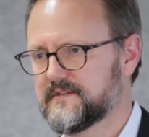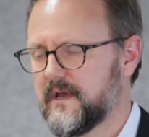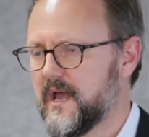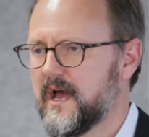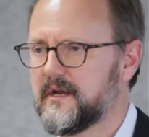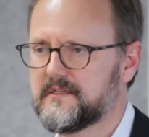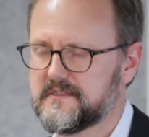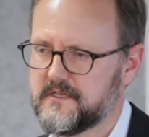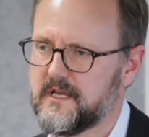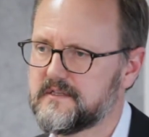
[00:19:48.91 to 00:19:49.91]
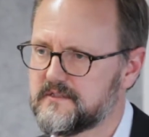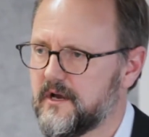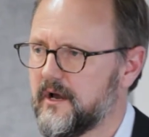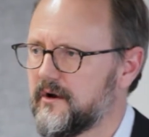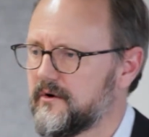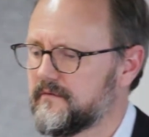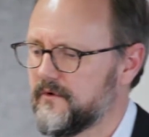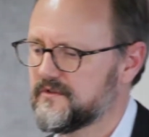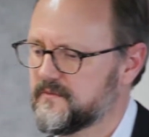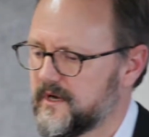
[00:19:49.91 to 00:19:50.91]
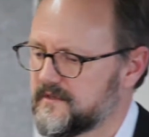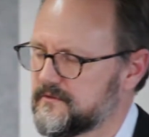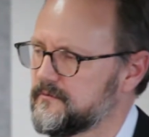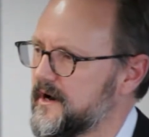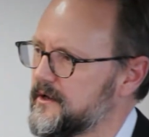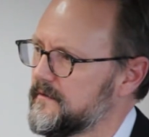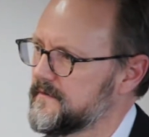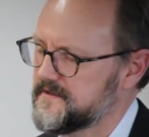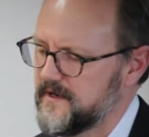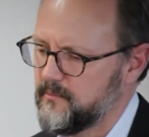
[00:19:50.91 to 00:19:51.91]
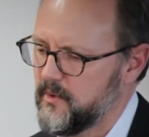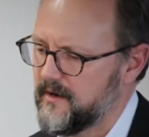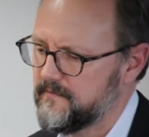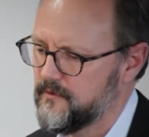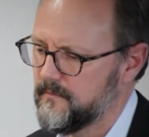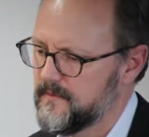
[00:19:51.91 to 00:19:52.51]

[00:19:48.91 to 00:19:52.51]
So Audi, Seat, Skoda and Volkswagen's all running off the same platform.